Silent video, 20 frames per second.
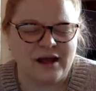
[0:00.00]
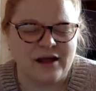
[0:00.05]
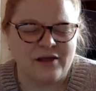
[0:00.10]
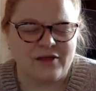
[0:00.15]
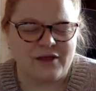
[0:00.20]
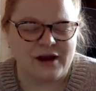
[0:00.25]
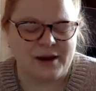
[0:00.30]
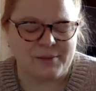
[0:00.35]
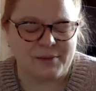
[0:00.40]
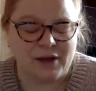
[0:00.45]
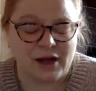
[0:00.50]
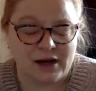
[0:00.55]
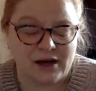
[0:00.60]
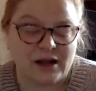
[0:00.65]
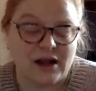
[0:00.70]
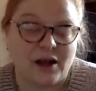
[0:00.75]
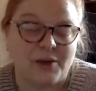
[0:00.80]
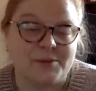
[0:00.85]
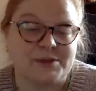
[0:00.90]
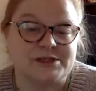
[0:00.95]
that I'm going to
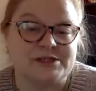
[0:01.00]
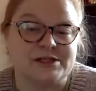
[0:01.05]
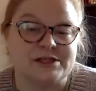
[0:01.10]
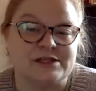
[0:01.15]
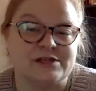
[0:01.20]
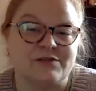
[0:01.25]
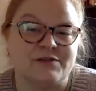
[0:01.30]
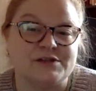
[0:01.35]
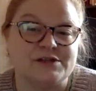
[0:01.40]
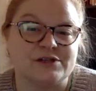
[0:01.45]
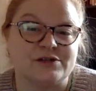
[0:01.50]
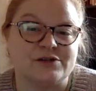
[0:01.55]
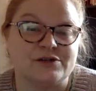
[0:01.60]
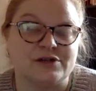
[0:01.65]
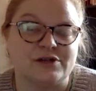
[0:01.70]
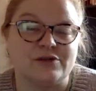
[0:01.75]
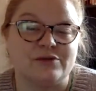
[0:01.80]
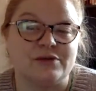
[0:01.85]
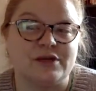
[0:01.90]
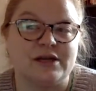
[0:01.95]
come into this physical
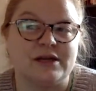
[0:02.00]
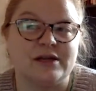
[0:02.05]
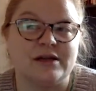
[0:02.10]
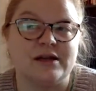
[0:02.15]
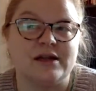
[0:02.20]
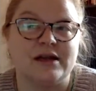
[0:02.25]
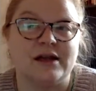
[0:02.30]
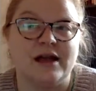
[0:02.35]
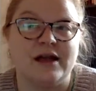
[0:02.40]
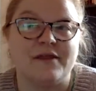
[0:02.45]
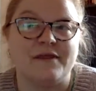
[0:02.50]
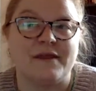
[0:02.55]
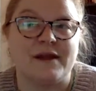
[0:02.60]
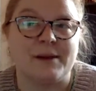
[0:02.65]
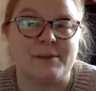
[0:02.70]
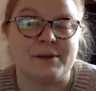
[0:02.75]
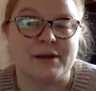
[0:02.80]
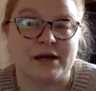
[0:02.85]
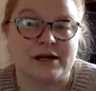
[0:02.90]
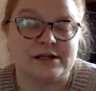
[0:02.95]
union, that
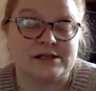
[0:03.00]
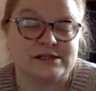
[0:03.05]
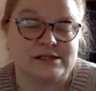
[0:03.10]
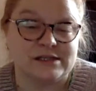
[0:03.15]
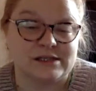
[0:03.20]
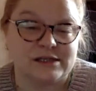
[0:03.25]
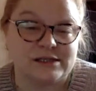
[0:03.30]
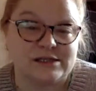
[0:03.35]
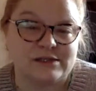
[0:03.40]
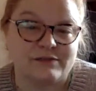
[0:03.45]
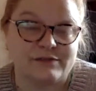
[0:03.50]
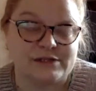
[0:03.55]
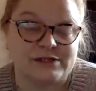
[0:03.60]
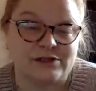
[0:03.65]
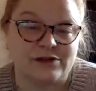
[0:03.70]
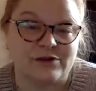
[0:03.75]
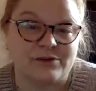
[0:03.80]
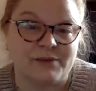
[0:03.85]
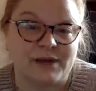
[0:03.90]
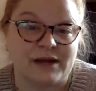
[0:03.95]
I'm going to see this
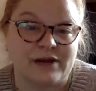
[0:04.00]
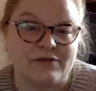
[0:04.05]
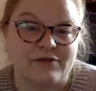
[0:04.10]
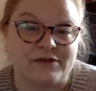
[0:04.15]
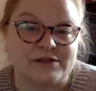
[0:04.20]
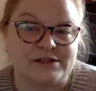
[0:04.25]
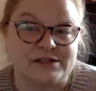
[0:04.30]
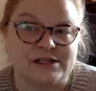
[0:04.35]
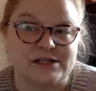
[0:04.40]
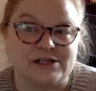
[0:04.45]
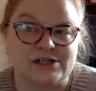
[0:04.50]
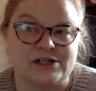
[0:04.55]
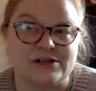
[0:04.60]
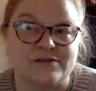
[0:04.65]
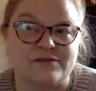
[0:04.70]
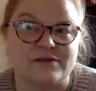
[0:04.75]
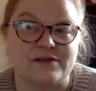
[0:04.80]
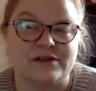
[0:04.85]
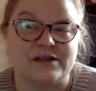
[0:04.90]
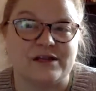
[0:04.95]
physical manifestation
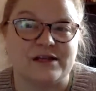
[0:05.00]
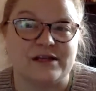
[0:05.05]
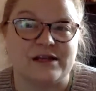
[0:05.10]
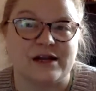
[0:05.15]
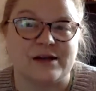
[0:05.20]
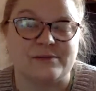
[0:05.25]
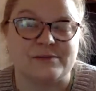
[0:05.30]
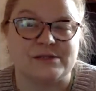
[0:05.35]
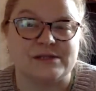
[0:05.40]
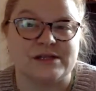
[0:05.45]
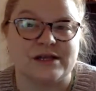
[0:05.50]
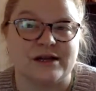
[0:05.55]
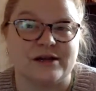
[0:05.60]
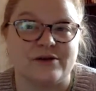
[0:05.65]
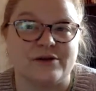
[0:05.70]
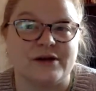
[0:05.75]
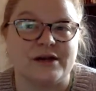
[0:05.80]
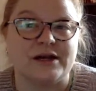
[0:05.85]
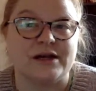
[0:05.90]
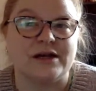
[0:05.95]
of the thing that I'm
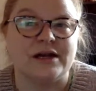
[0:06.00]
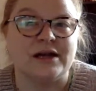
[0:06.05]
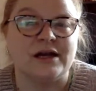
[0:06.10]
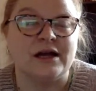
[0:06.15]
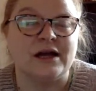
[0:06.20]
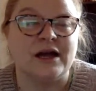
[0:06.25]
desiring.